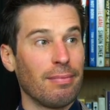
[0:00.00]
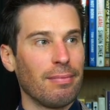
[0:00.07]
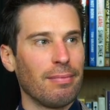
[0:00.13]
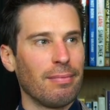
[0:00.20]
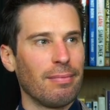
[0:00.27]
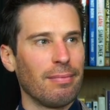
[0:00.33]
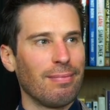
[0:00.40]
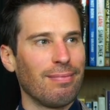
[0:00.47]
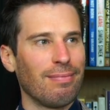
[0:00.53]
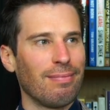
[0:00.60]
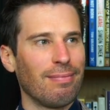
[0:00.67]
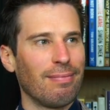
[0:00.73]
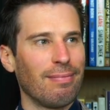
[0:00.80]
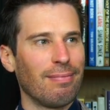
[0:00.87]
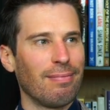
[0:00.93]

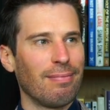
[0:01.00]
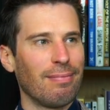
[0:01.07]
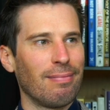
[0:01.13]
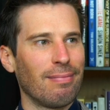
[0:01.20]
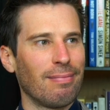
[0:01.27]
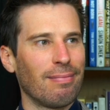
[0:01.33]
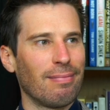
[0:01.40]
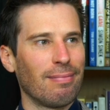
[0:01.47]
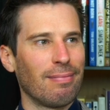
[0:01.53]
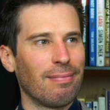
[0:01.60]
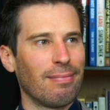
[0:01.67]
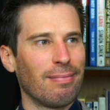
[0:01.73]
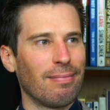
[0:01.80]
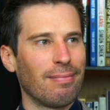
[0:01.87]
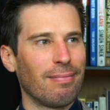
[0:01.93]

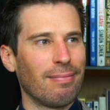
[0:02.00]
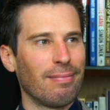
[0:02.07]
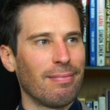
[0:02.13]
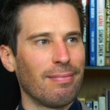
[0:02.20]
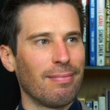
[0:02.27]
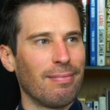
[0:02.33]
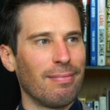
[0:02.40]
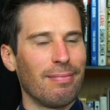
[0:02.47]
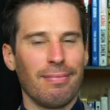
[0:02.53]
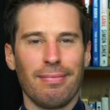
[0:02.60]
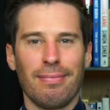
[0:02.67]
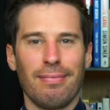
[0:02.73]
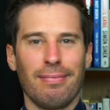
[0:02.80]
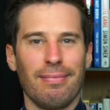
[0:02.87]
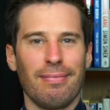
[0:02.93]

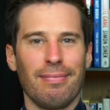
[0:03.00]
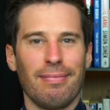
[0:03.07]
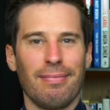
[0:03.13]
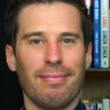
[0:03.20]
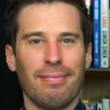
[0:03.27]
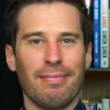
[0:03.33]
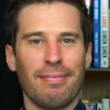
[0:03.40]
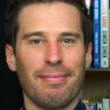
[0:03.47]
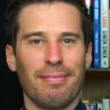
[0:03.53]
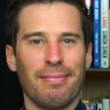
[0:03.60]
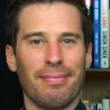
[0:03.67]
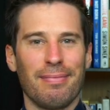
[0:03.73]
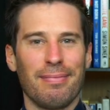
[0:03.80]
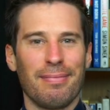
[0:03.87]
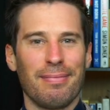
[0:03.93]

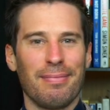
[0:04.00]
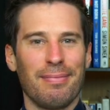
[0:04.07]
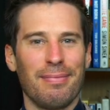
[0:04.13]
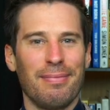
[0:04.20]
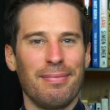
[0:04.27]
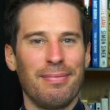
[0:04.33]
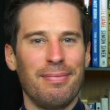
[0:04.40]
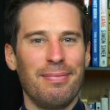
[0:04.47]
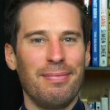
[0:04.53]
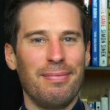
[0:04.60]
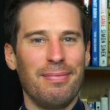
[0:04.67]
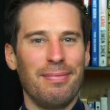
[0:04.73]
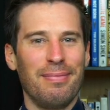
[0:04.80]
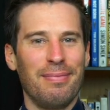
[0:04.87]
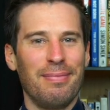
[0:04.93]

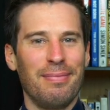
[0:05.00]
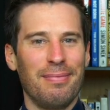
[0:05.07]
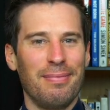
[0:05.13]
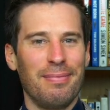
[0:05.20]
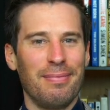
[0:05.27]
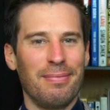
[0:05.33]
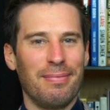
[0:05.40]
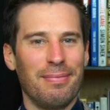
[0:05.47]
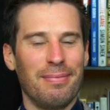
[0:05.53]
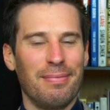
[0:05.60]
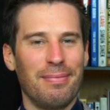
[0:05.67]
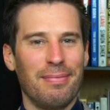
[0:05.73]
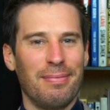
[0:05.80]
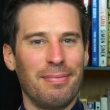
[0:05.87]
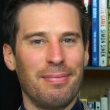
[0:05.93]

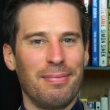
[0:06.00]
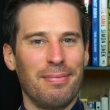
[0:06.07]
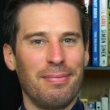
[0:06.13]
[no speech]